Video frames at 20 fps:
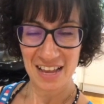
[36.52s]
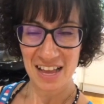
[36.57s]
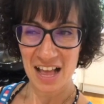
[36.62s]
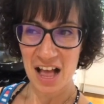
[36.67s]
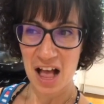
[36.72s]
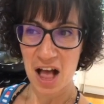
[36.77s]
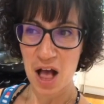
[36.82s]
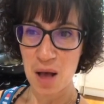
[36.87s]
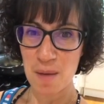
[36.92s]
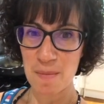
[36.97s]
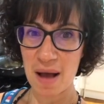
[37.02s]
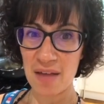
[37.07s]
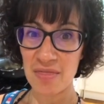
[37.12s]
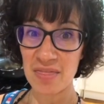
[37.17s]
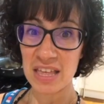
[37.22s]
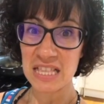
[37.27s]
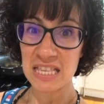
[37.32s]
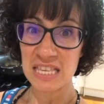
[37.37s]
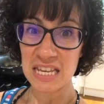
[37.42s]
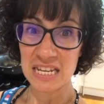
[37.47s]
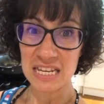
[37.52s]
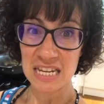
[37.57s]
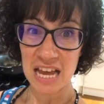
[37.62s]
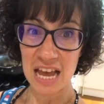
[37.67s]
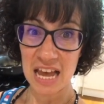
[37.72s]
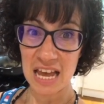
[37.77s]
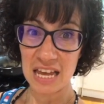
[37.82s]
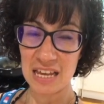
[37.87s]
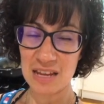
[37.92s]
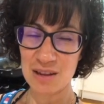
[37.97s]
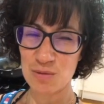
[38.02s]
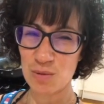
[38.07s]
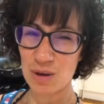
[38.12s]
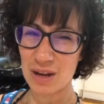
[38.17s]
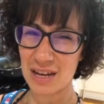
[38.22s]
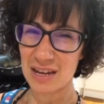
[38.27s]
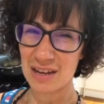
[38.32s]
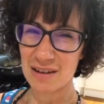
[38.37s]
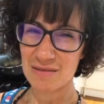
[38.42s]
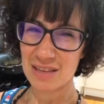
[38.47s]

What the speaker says: And then today, well,